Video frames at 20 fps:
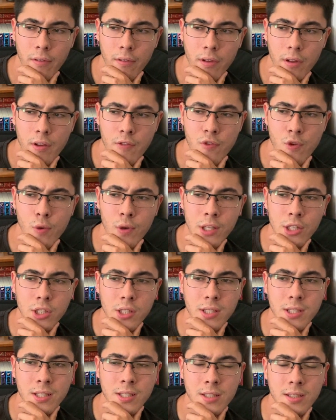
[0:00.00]
you can
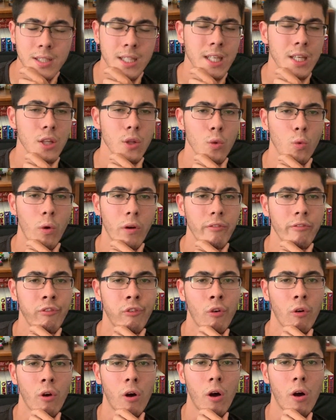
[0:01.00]
just steal One
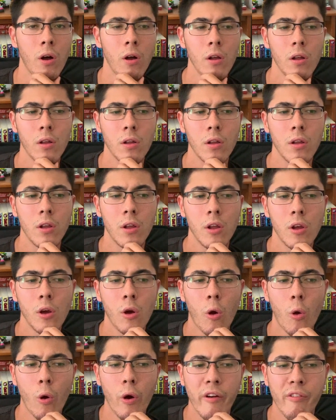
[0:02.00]
for All,
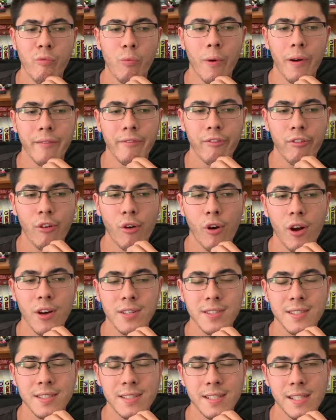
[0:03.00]
or if One for All
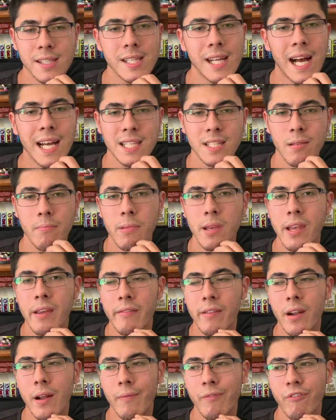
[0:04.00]
still has to be
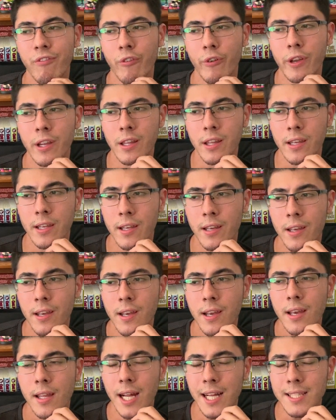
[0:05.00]
given up freely.
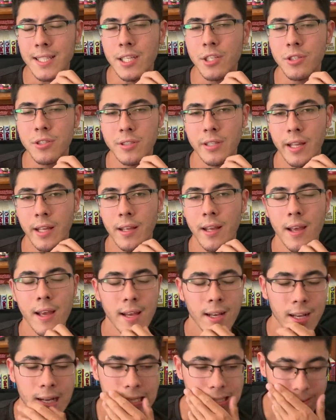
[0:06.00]
That's interesting,
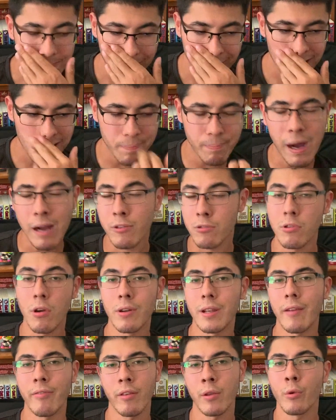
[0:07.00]
because Bakugo
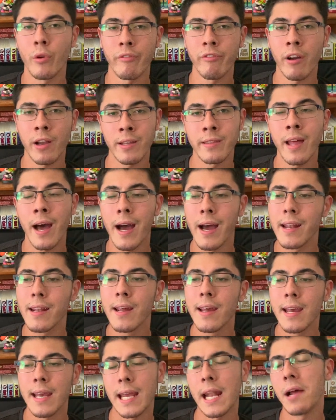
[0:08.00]
definitely would have fucking died.
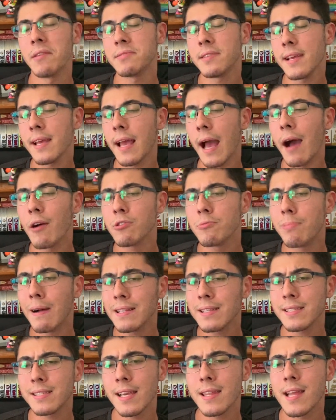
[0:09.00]
And I was about
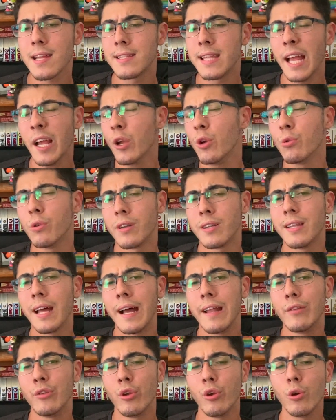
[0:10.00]
to say that Deku would have
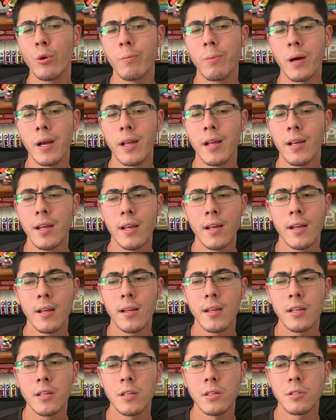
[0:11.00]
died too, but
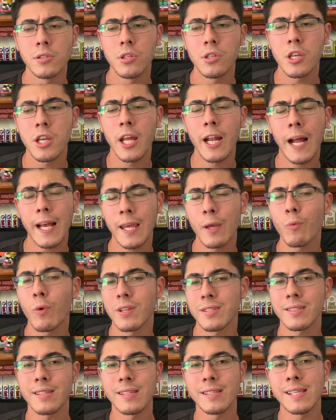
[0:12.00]
Shigaraki
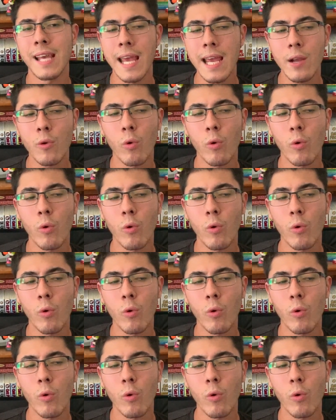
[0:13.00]
wants to take